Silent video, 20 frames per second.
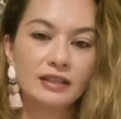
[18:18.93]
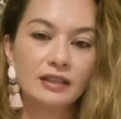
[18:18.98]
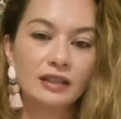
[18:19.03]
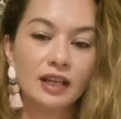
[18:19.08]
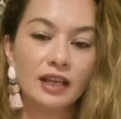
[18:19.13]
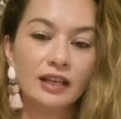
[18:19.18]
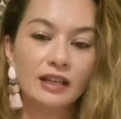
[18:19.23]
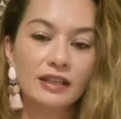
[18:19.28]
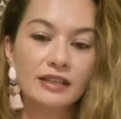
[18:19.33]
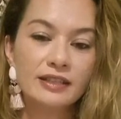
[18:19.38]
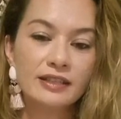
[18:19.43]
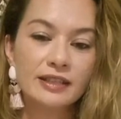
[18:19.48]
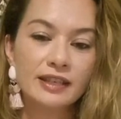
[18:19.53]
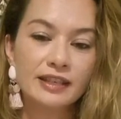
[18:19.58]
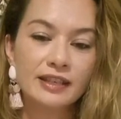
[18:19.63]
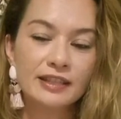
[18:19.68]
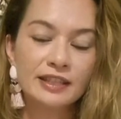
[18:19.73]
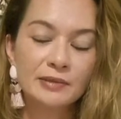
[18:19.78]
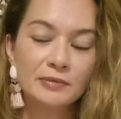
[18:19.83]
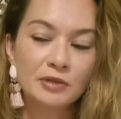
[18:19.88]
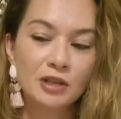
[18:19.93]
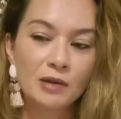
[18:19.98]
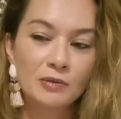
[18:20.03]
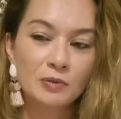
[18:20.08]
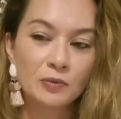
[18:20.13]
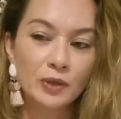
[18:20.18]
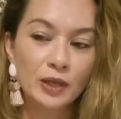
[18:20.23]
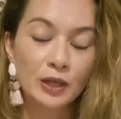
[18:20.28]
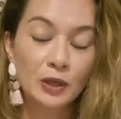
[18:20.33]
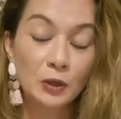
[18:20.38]
Like I said, sometimes
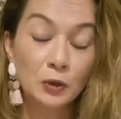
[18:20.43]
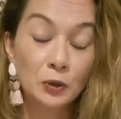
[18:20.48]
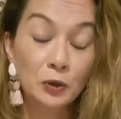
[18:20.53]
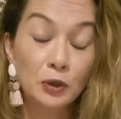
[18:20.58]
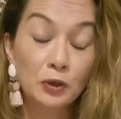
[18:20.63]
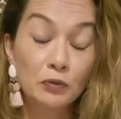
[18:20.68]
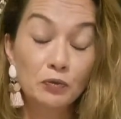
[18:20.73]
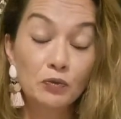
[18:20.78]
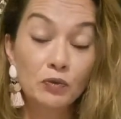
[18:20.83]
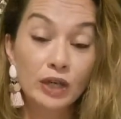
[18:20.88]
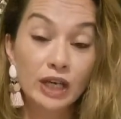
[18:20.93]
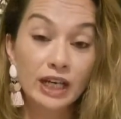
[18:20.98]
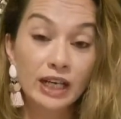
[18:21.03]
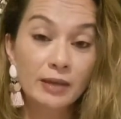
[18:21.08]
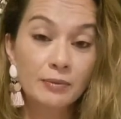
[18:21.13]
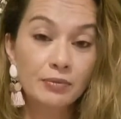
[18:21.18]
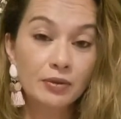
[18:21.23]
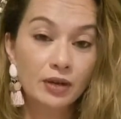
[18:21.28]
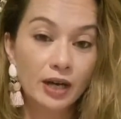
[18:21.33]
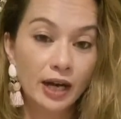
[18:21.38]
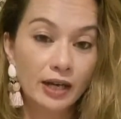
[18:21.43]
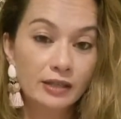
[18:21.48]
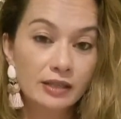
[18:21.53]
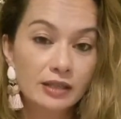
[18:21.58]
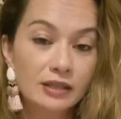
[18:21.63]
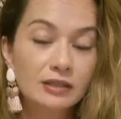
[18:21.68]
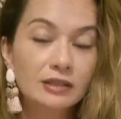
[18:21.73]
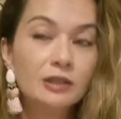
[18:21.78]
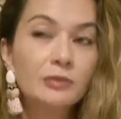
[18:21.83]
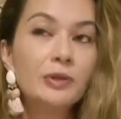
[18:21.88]
we can look at it really
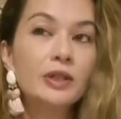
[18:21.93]
practical,